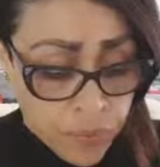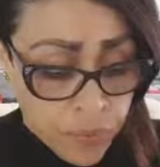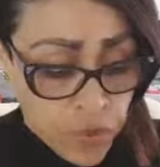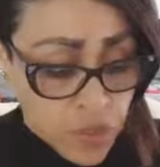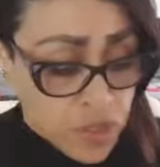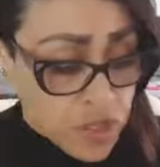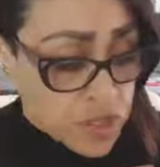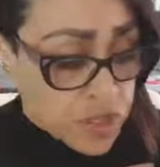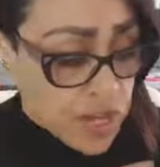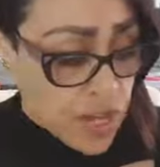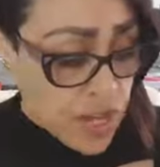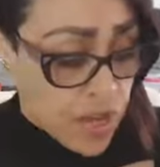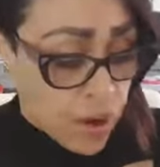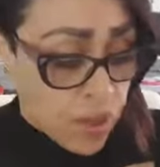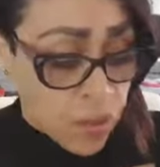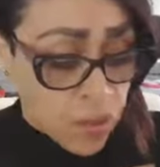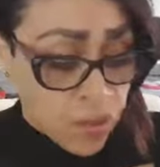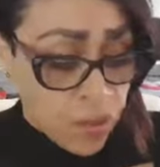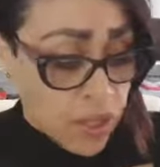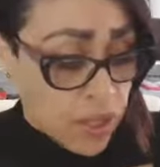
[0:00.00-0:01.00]
with the
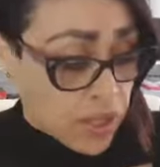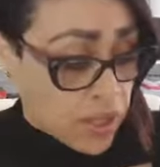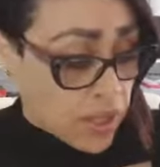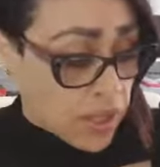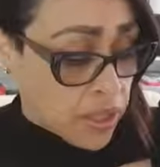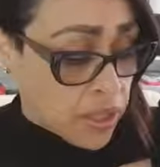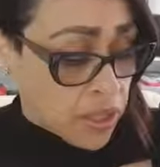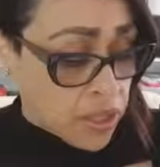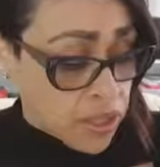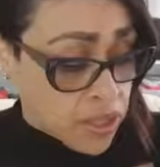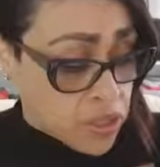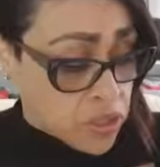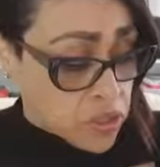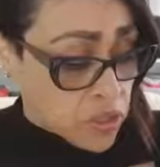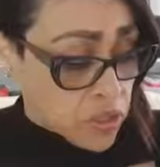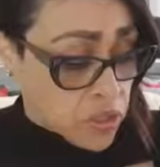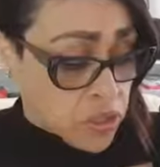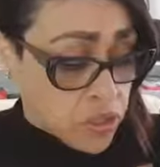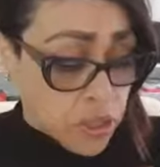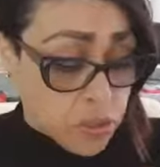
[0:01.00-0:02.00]
tower being here, let's
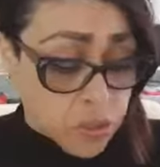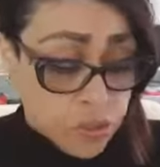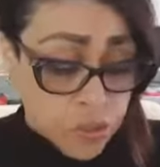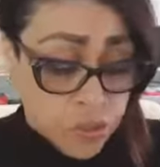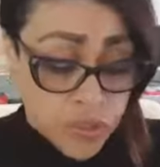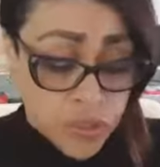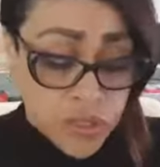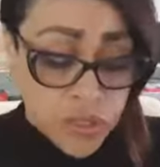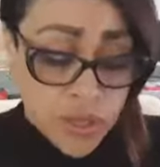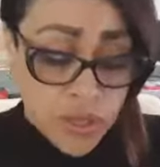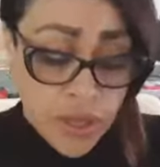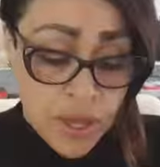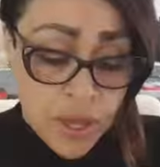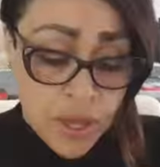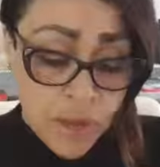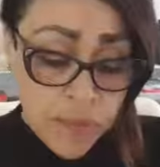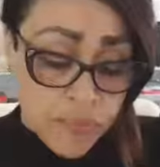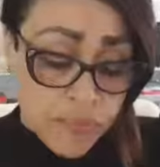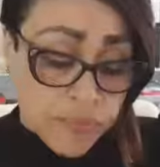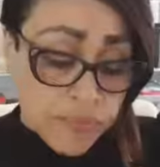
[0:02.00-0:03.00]
go deeper into
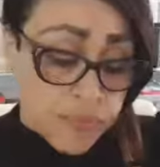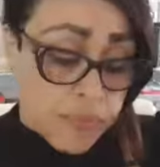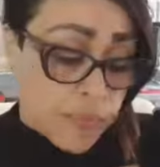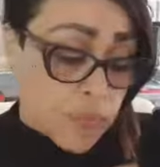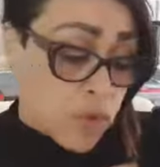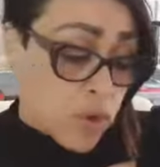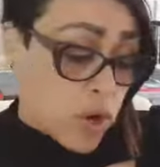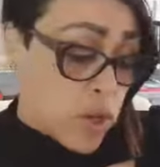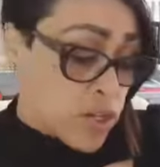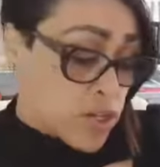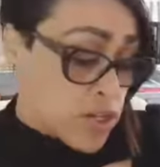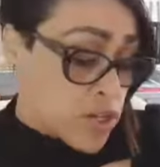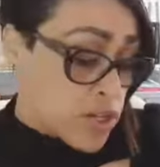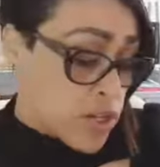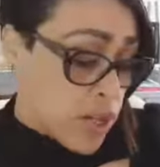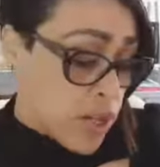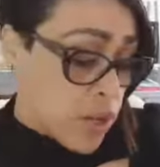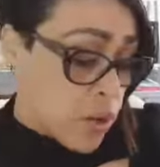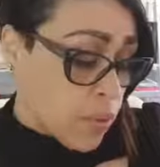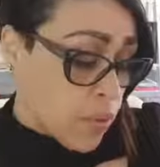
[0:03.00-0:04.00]
that. Why is the
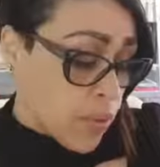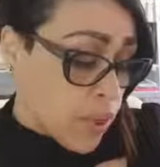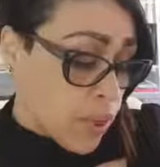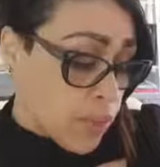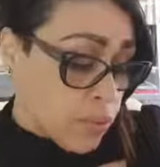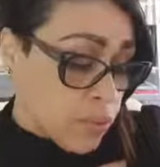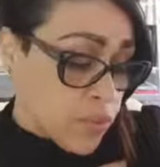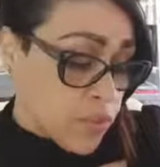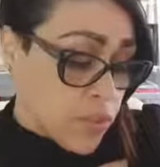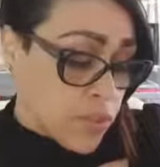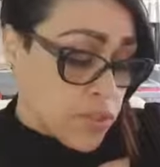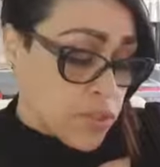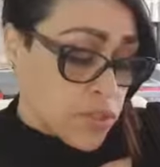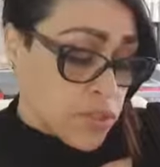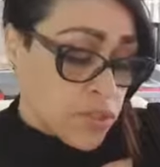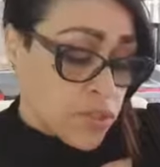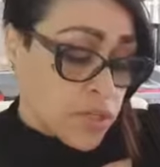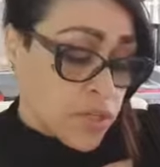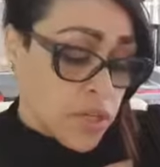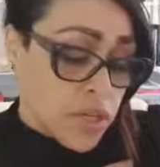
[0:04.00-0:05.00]
tower here, please?
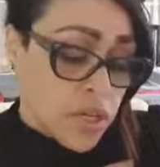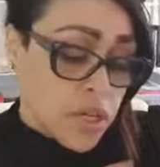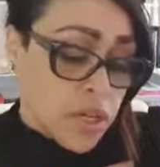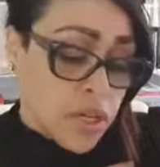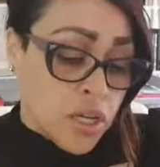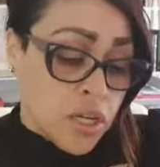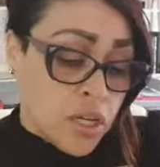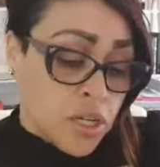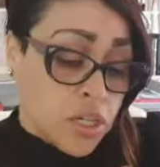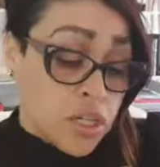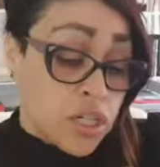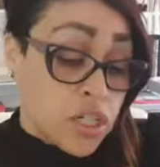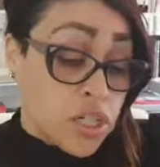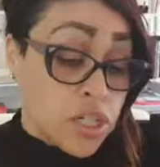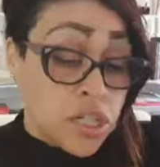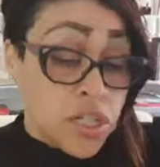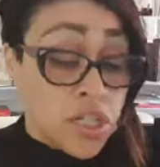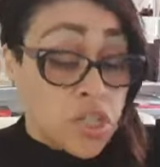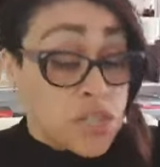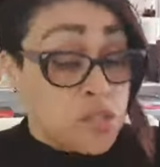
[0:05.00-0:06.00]

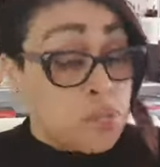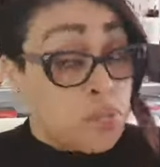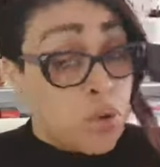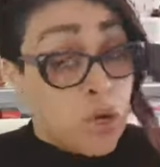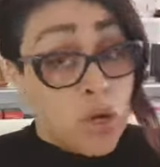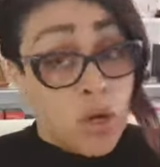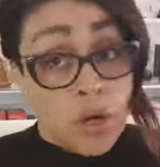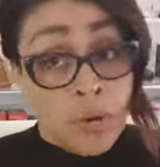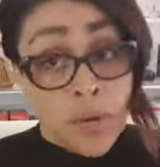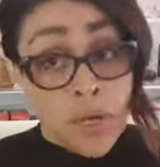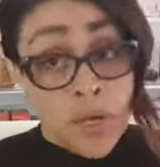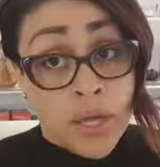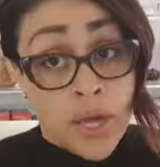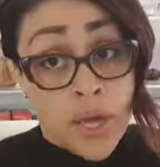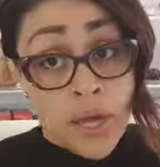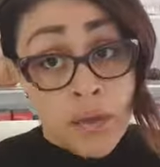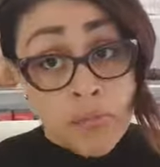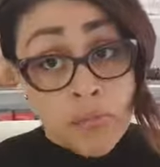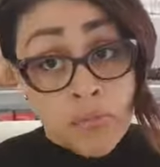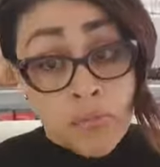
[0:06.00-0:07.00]
Shit is blowing
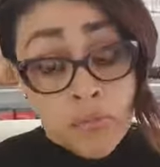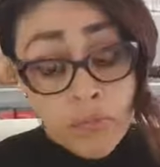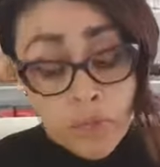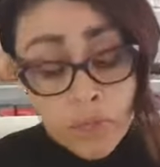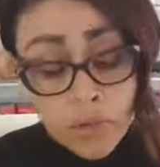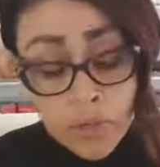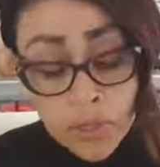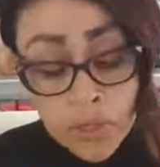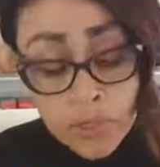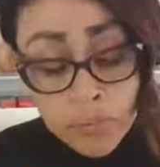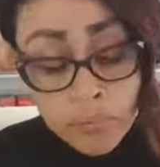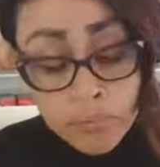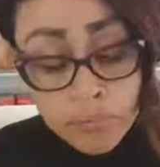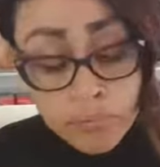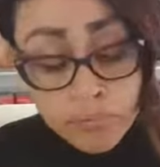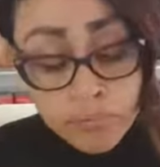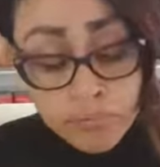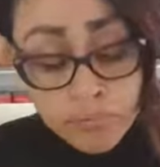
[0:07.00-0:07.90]
up for them.